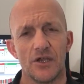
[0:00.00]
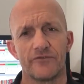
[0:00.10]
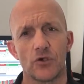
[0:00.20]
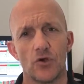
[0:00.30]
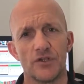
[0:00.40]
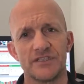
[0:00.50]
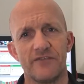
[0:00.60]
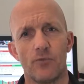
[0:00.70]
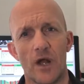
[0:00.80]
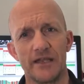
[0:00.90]
of course,
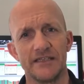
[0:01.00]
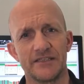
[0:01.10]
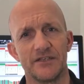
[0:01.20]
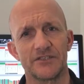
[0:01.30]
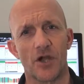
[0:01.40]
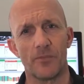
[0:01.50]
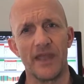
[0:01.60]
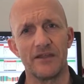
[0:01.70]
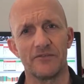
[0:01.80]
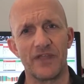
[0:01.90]
if one is at the top
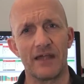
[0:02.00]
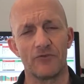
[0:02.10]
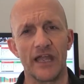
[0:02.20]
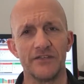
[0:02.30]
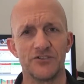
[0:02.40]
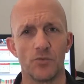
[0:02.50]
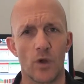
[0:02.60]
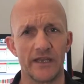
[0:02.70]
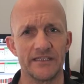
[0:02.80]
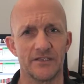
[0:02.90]
end of that range and
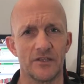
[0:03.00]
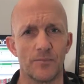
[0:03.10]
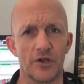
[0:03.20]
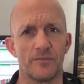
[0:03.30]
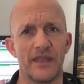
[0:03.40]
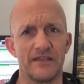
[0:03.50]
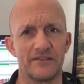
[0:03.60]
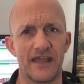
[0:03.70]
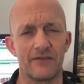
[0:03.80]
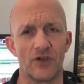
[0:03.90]
one is at the bottom end
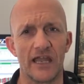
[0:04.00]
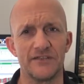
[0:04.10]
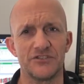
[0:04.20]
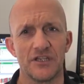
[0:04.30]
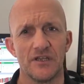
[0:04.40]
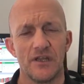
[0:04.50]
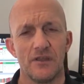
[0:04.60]
of that range,